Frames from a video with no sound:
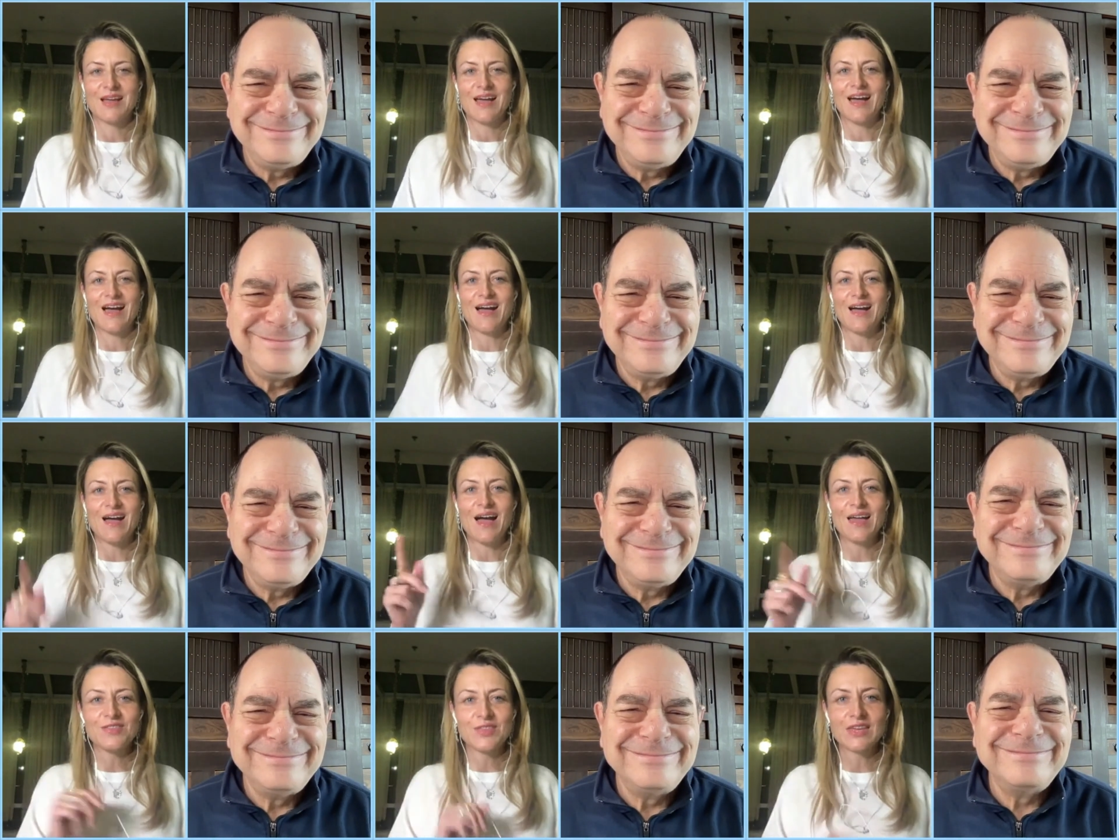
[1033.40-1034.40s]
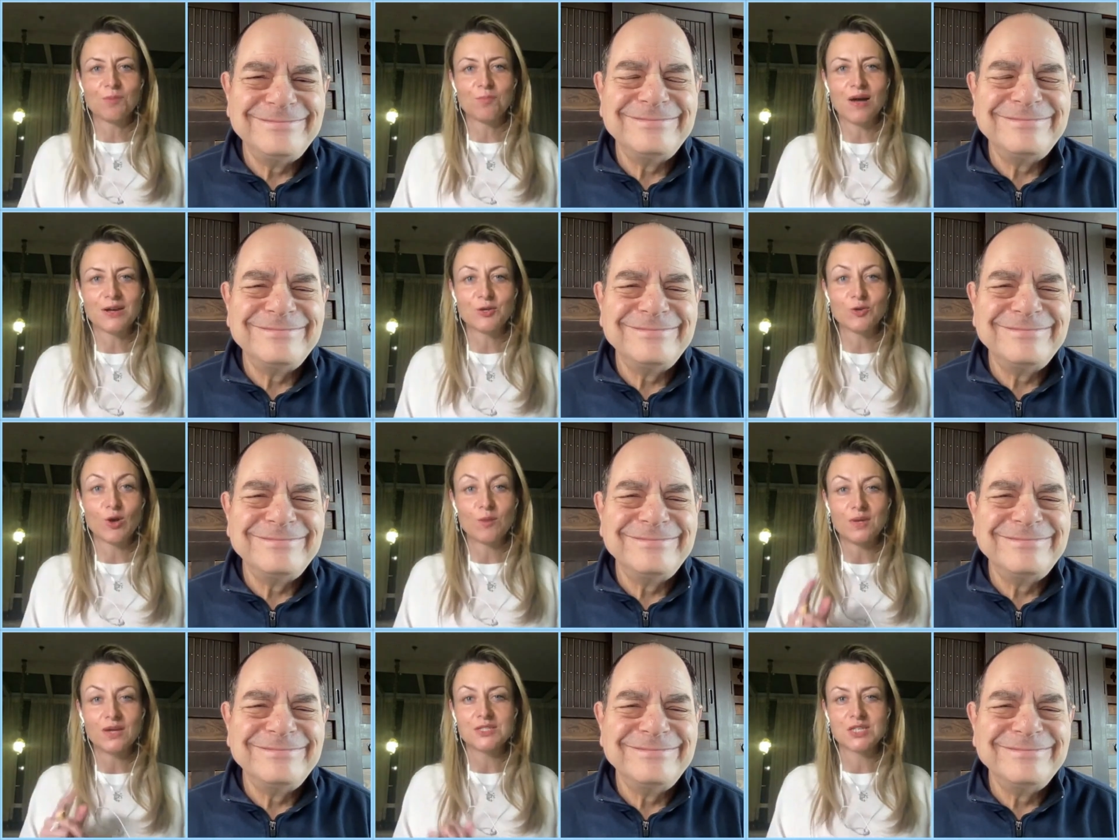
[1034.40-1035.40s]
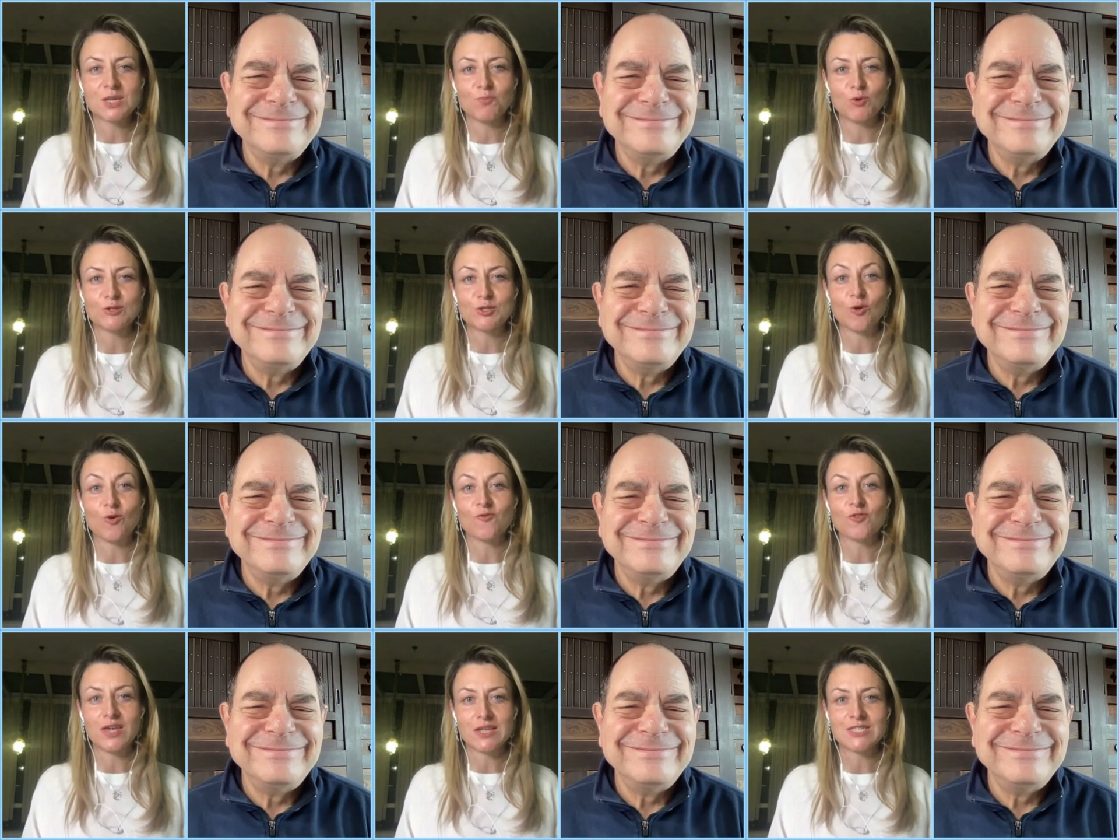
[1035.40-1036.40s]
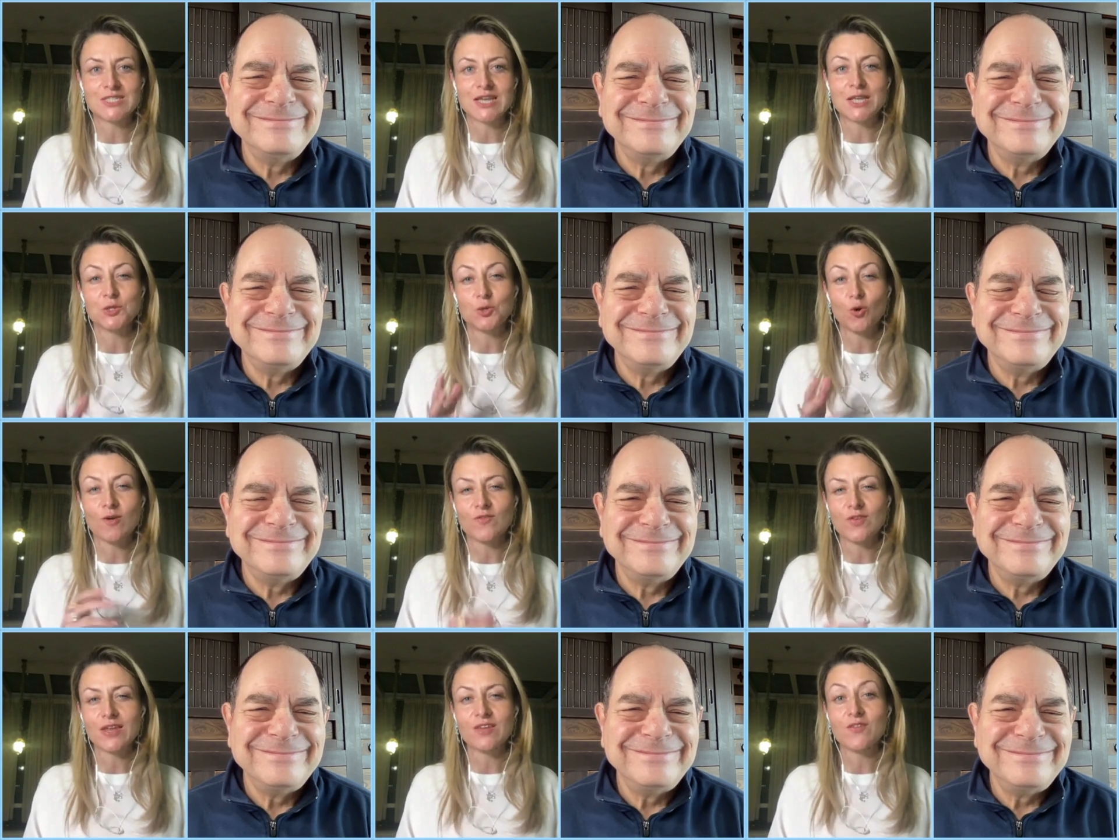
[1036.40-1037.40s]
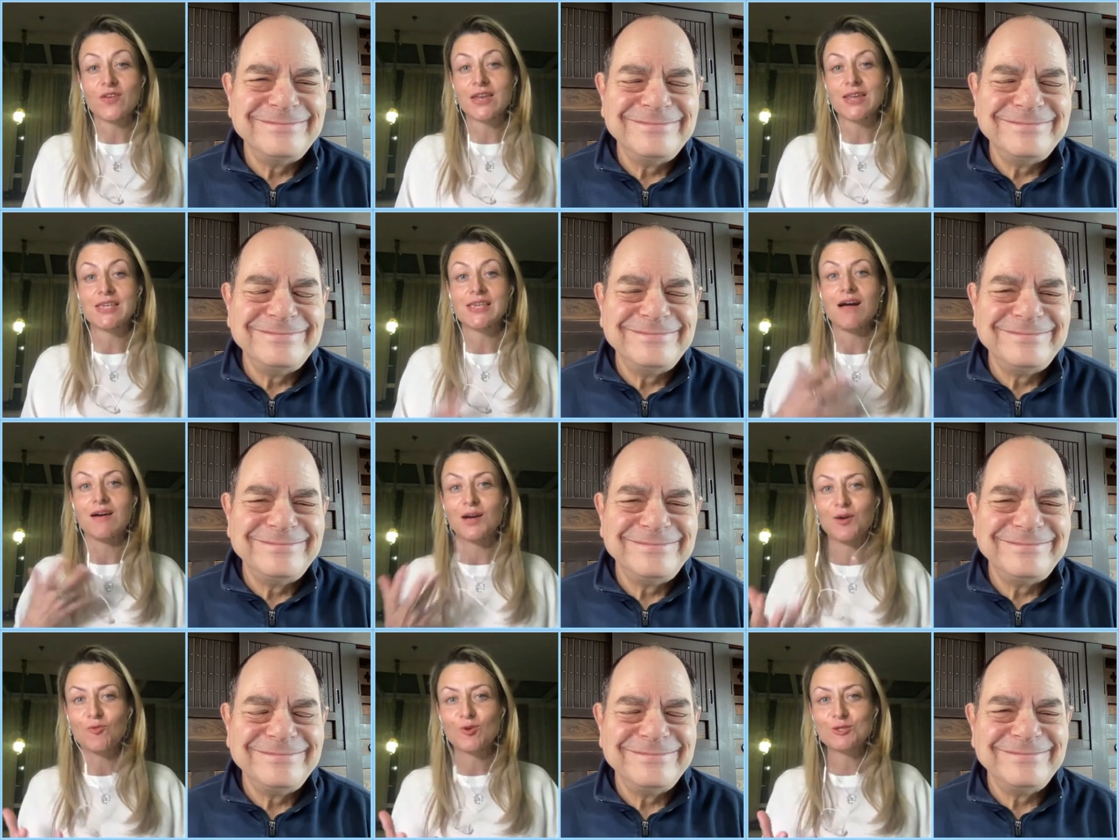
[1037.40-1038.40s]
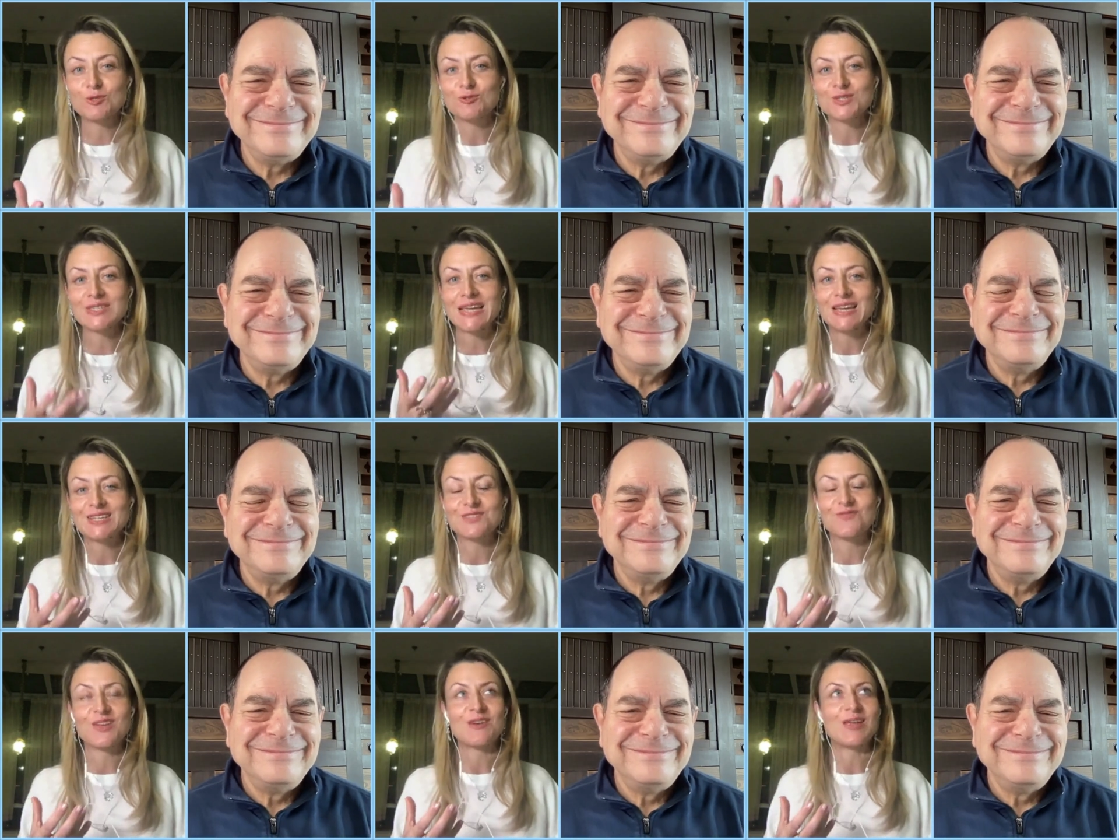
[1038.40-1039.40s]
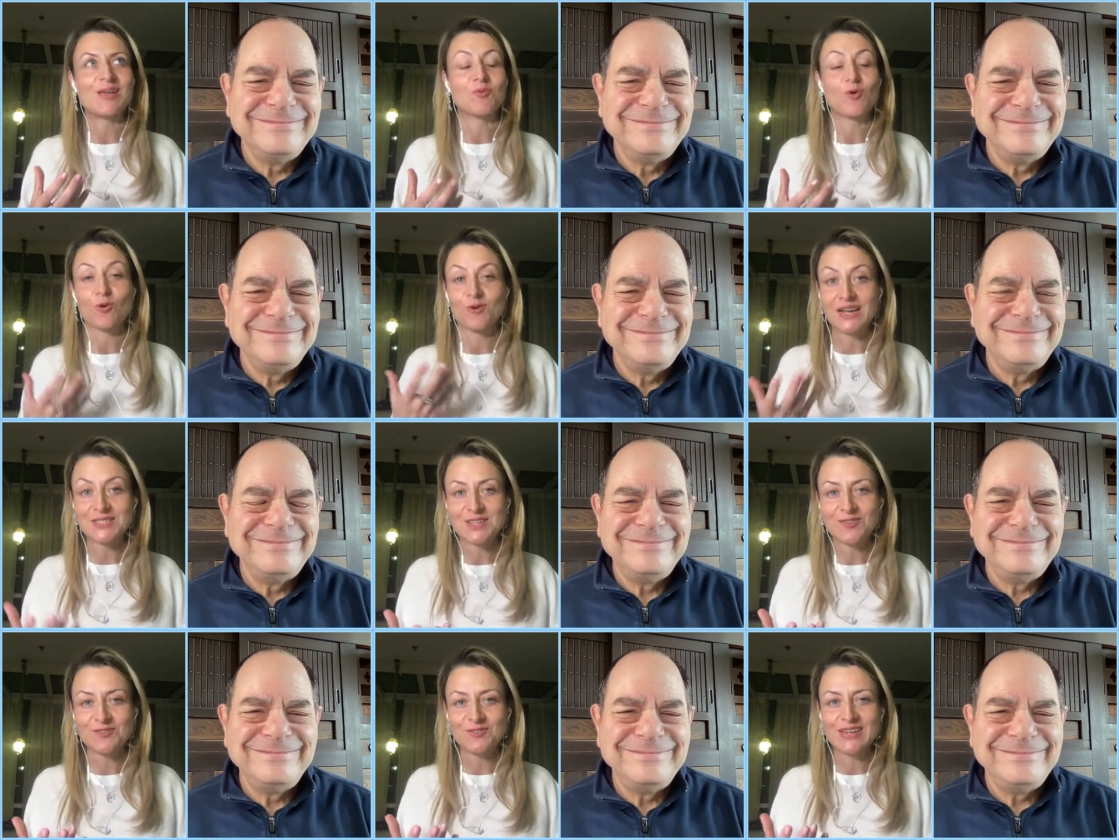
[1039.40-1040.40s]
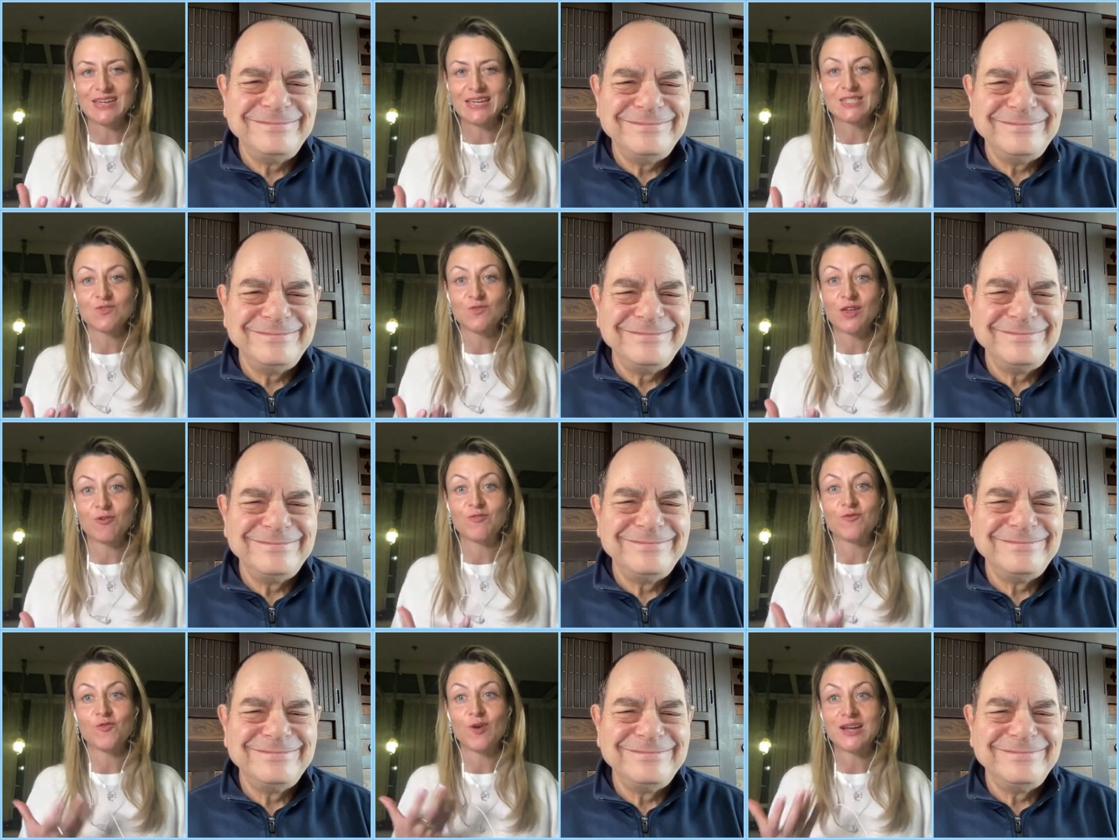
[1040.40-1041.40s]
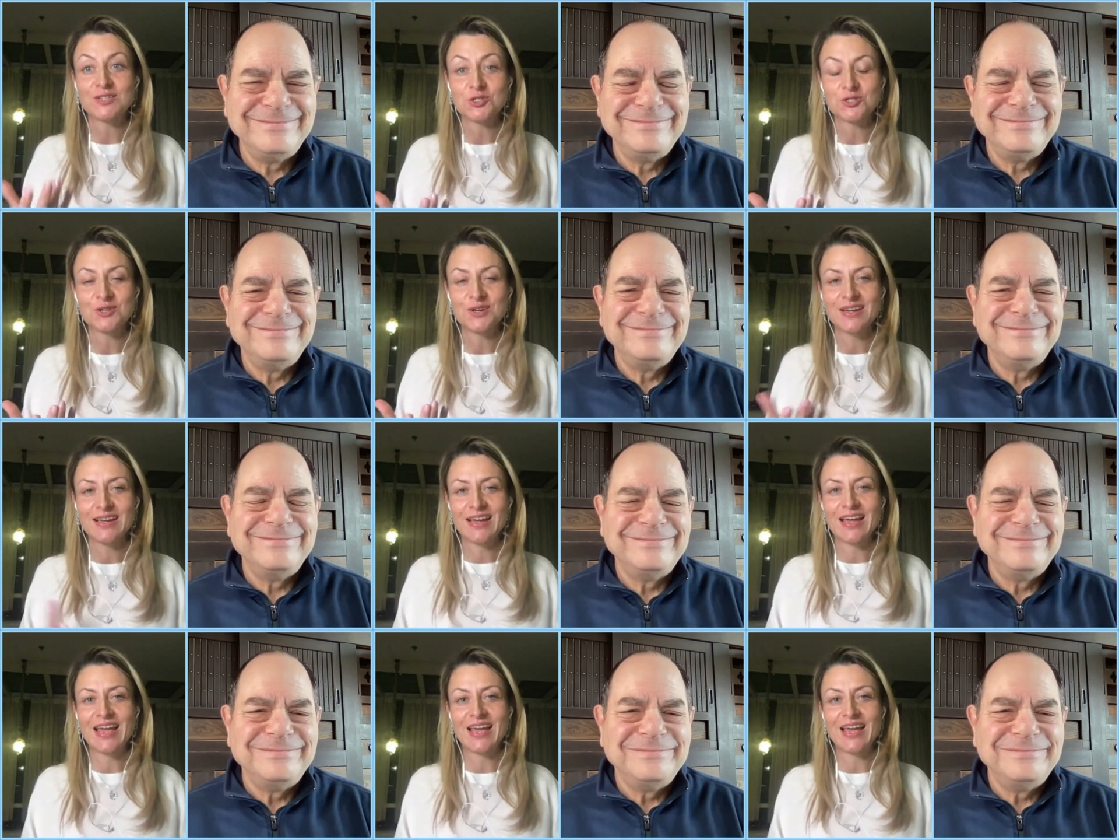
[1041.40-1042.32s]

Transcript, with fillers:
Speaker 1: Uh, I think, Marc, you are a big supporter of kids and you are very, very young. What you're saying is very progressive, it's very fresh. Uh,